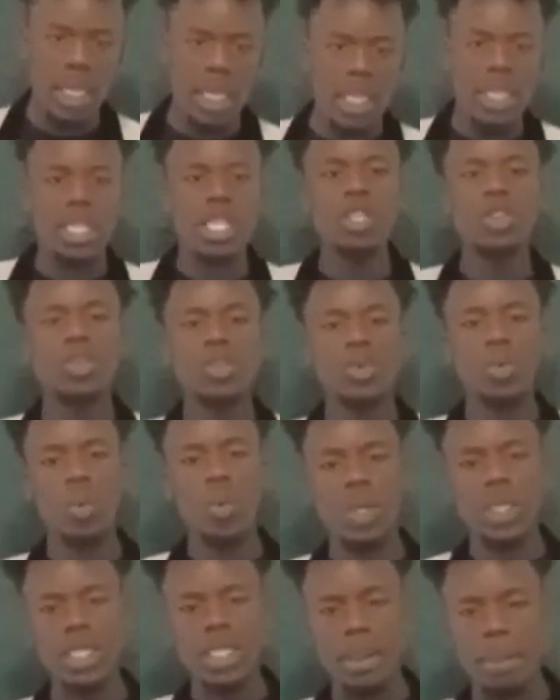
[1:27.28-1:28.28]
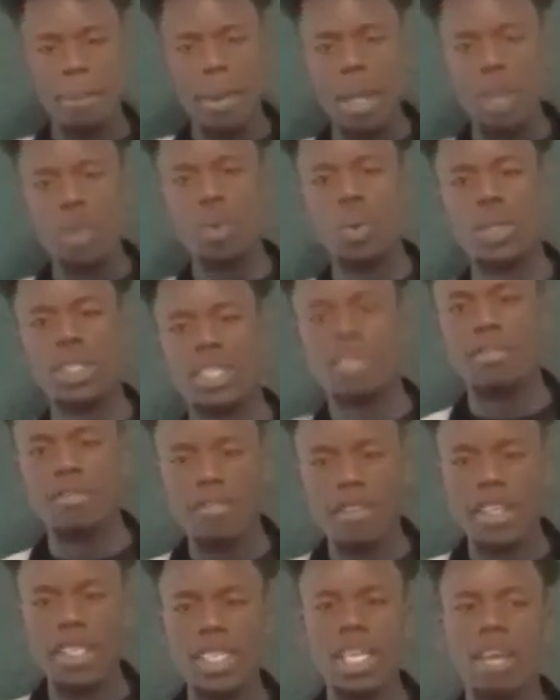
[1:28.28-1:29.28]
This wind turbine was the
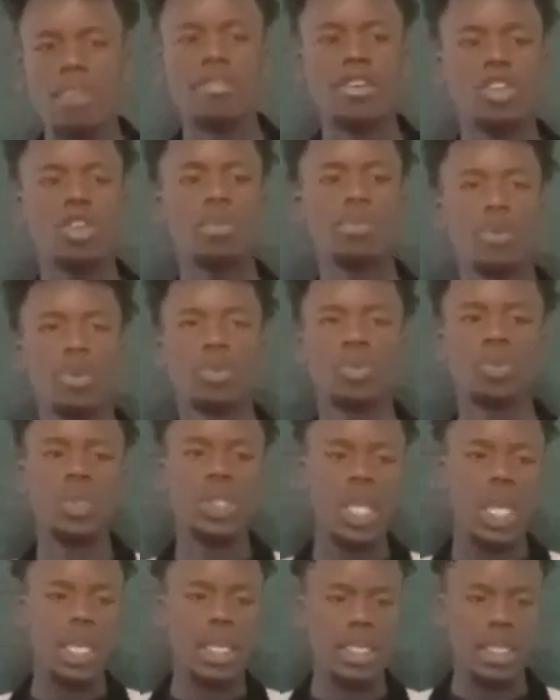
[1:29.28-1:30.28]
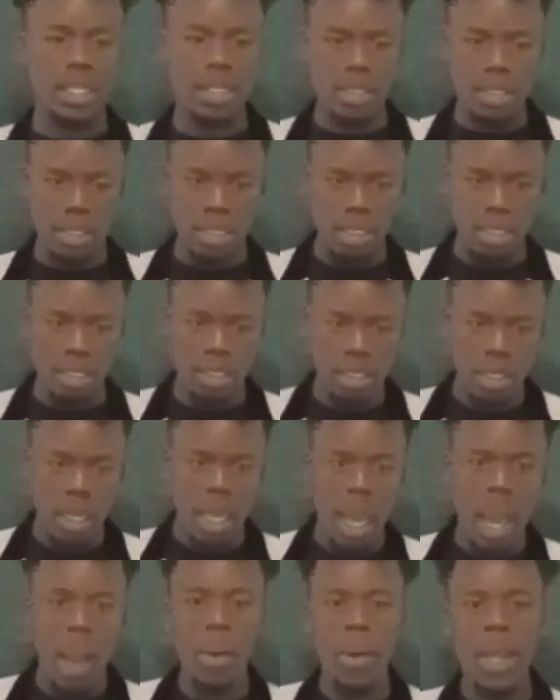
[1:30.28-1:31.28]
first ever to produce electricity.
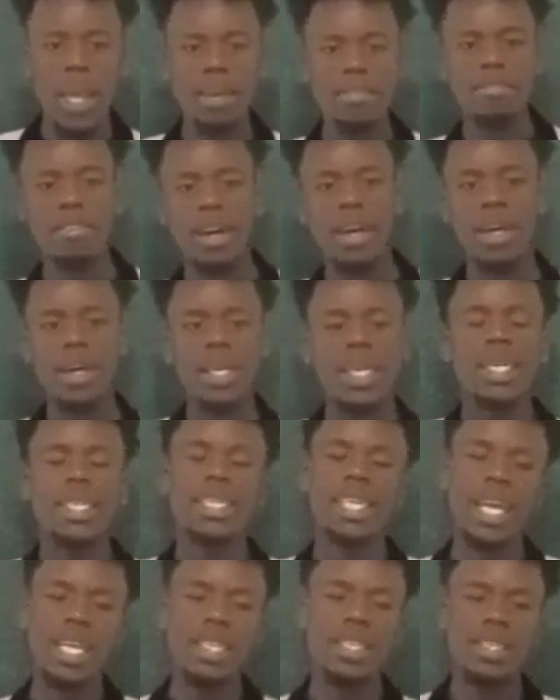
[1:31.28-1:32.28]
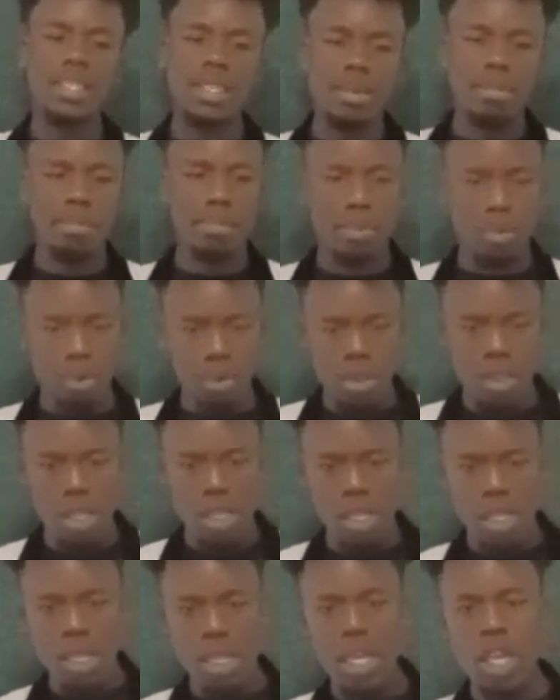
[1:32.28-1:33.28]
However, Charles
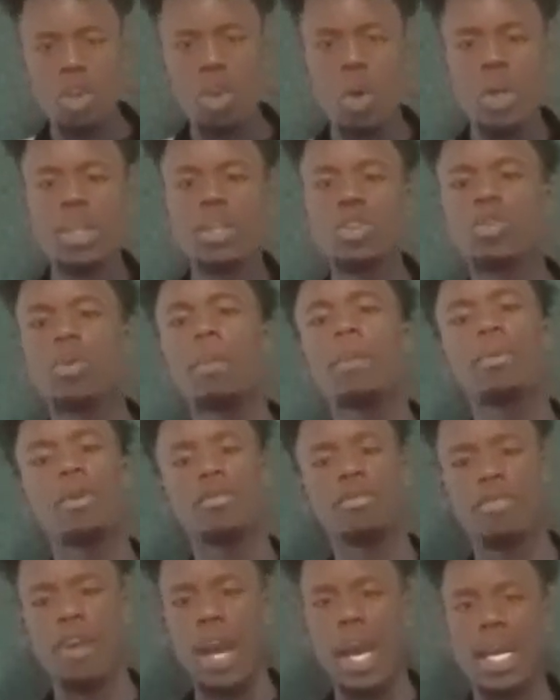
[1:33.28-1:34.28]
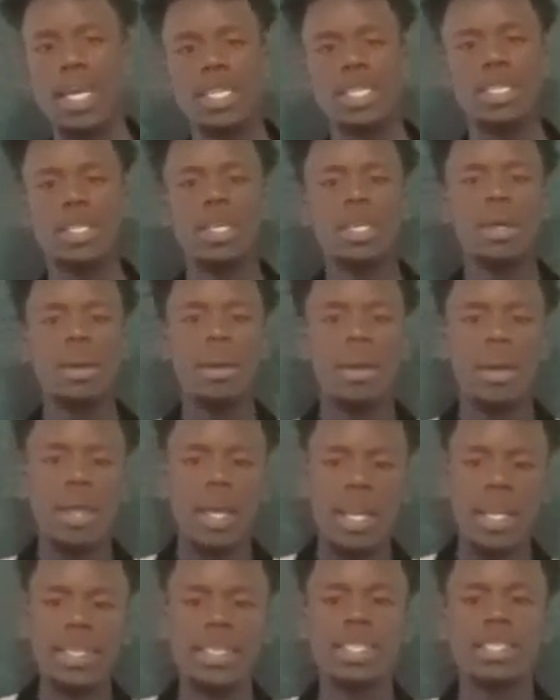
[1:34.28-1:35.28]
Booth, in order to provide
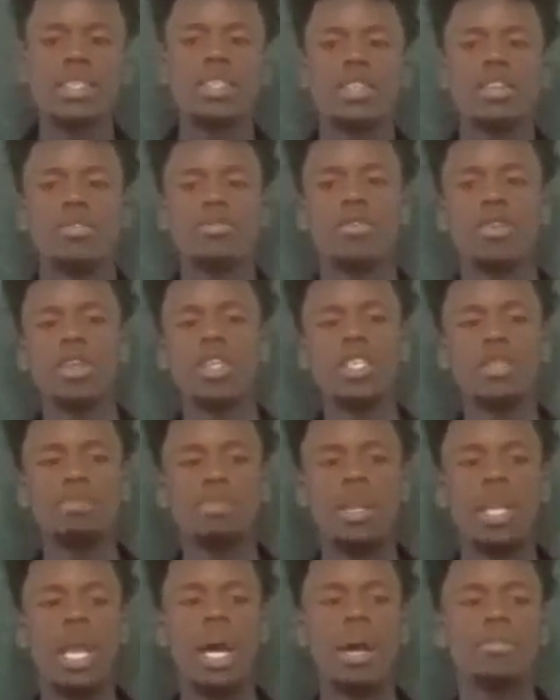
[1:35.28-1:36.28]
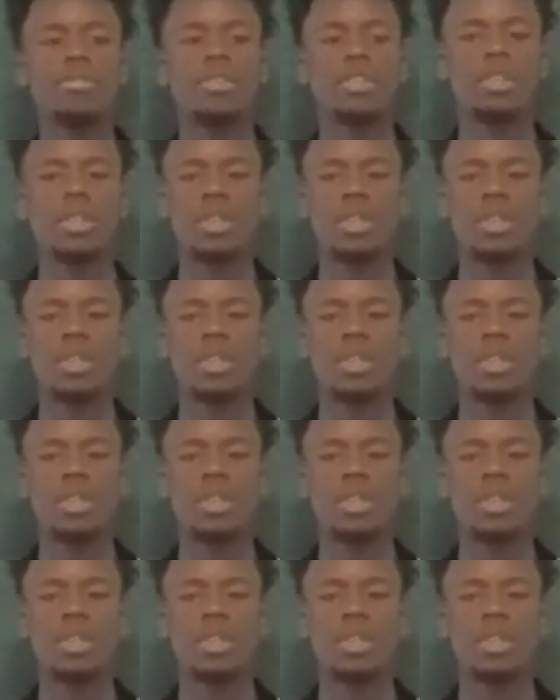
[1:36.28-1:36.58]
electricity for his beloved